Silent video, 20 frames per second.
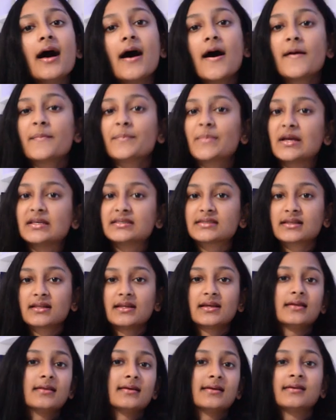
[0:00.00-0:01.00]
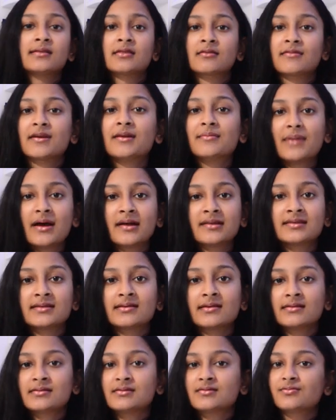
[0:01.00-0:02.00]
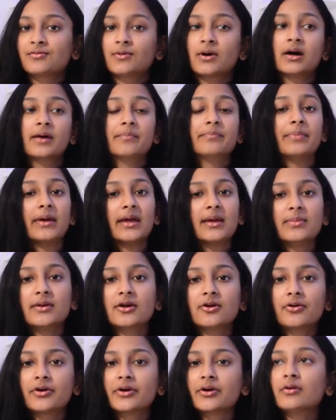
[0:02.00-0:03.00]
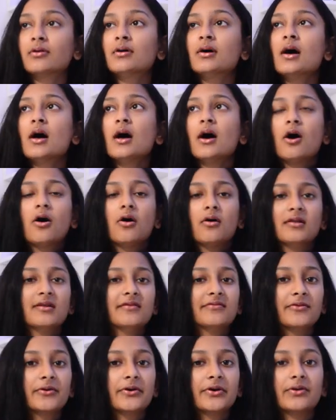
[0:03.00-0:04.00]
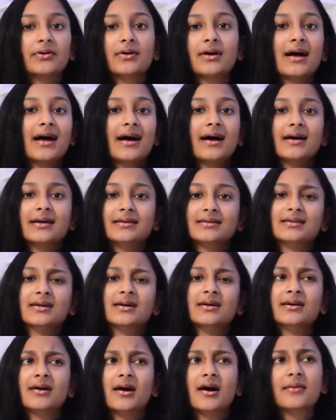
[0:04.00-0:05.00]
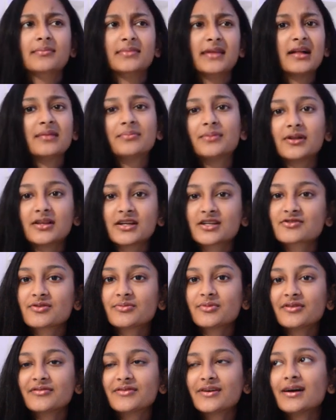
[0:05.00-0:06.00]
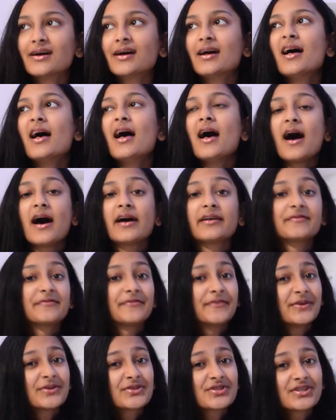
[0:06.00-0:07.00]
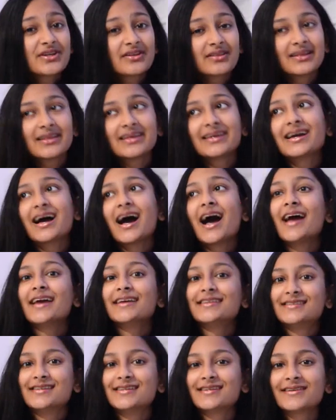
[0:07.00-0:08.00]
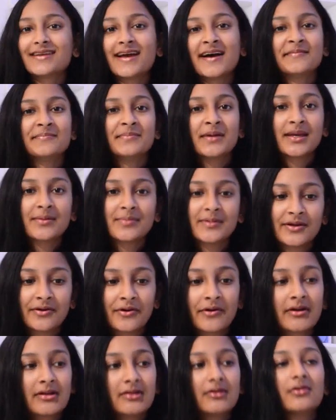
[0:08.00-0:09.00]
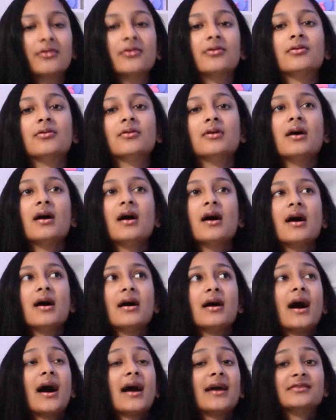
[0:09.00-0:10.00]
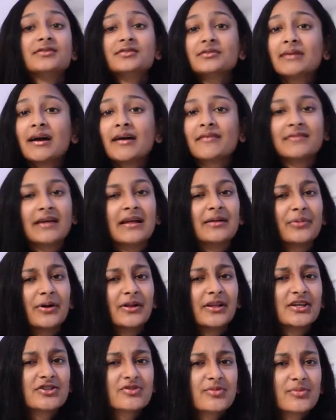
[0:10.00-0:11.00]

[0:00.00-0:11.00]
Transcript: And basically the three methods were baby oil, olive oil, and nail polish remover. Unfortunately, I didn't have baby oil, or I do have nail polish